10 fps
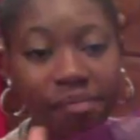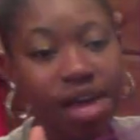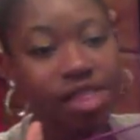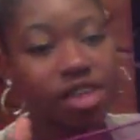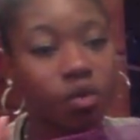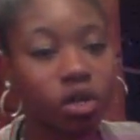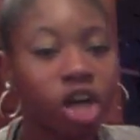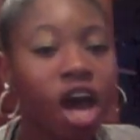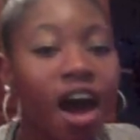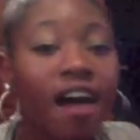bathing, which
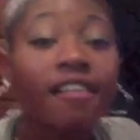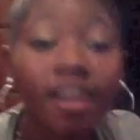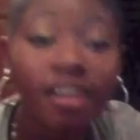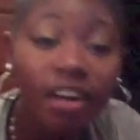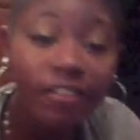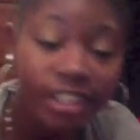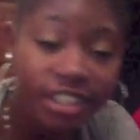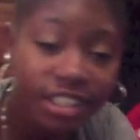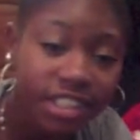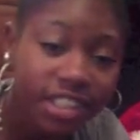I found out
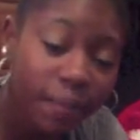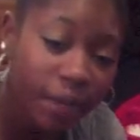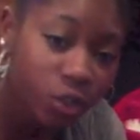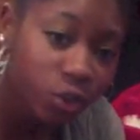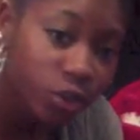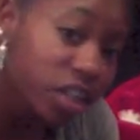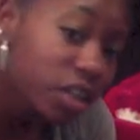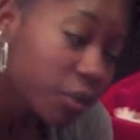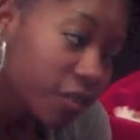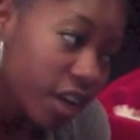recently that my school
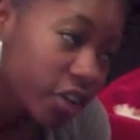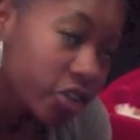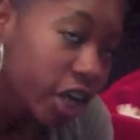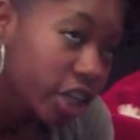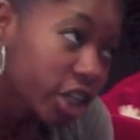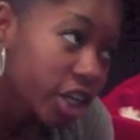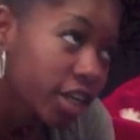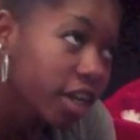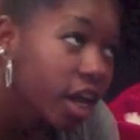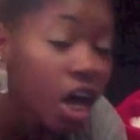does provide a trash
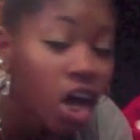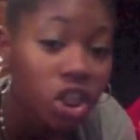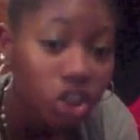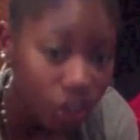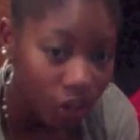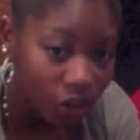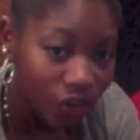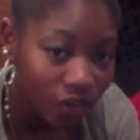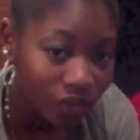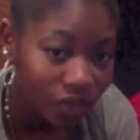can.
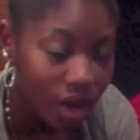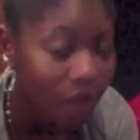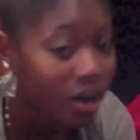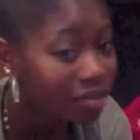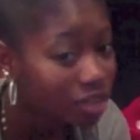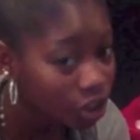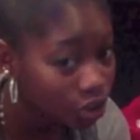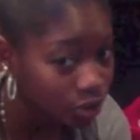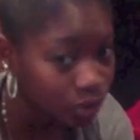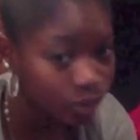So I'll have
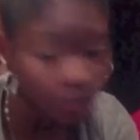two